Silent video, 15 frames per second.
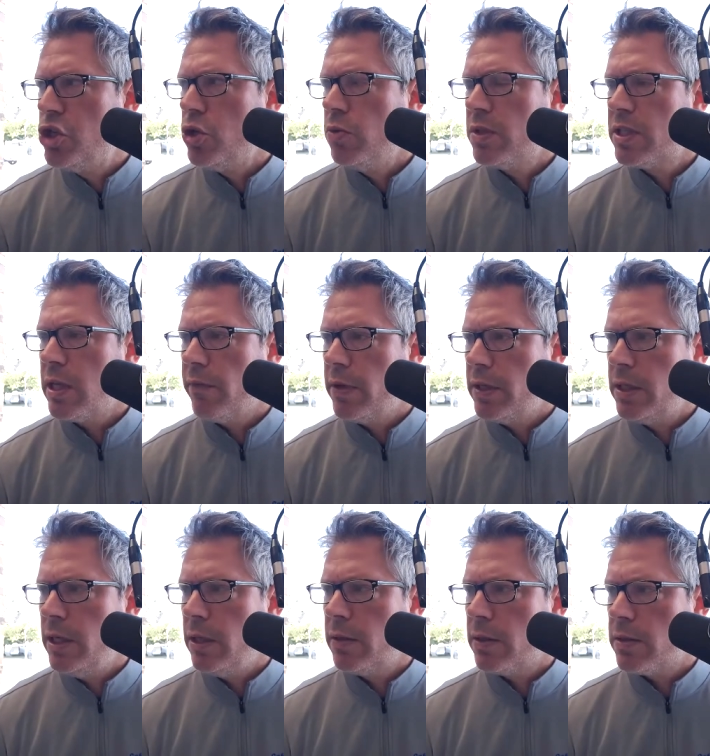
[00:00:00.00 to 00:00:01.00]
June
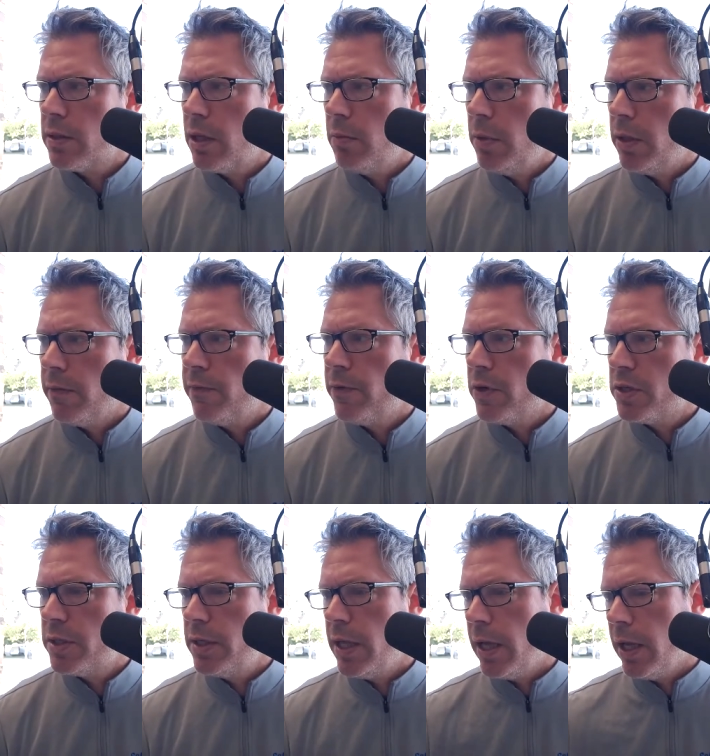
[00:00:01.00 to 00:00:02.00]
17th is going to be the
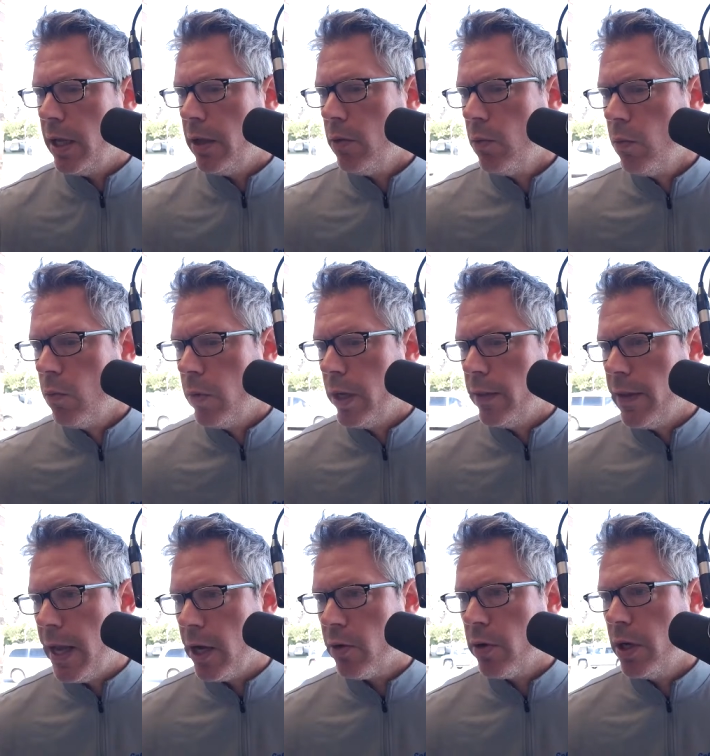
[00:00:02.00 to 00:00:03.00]
first day when
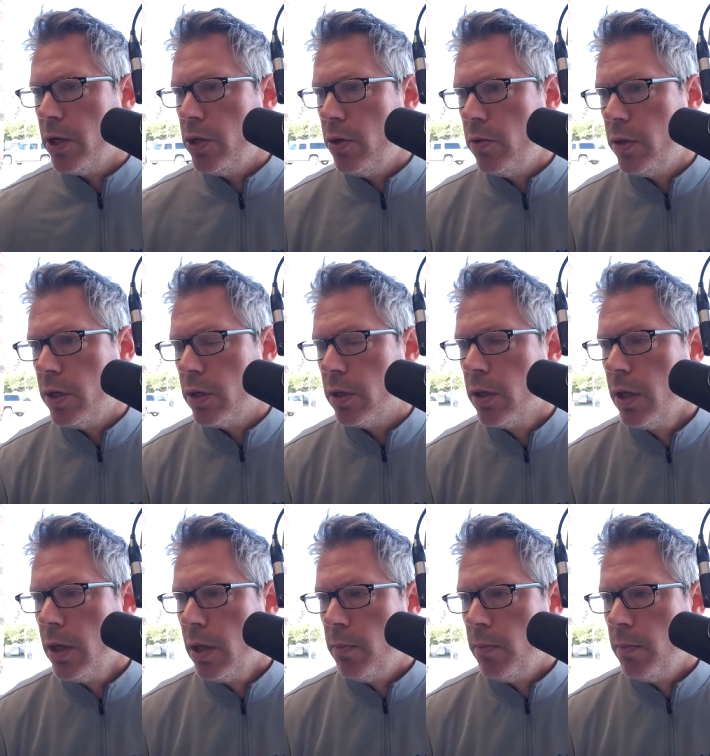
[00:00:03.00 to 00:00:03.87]
that credit union,